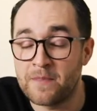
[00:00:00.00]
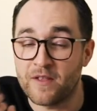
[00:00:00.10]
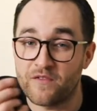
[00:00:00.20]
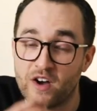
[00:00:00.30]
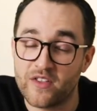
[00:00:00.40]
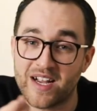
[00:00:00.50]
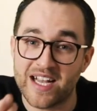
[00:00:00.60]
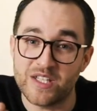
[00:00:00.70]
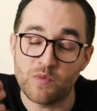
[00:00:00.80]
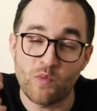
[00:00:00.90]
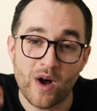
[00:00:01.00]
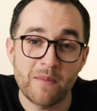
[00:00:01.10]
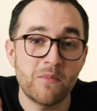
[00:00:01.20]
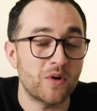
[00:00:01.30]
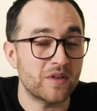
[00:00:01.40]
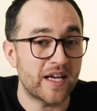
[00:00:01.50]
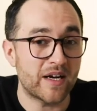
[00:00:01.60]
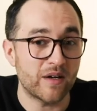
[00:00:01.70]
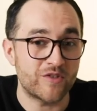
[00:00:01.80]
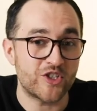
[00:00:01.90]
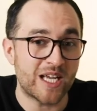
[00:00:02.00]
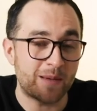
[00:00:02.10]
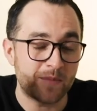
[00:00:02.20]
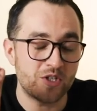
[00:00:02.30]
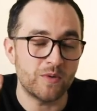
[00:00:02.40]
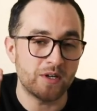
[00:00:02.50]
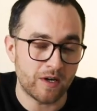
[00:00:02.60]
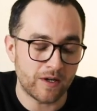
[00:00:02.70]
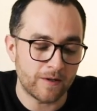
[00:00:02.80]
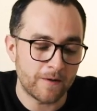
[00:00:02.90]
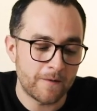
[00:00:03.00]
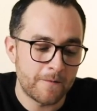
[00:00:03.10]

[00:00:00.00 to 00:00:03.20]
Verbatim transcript: the father adds one more layer of shame to it all.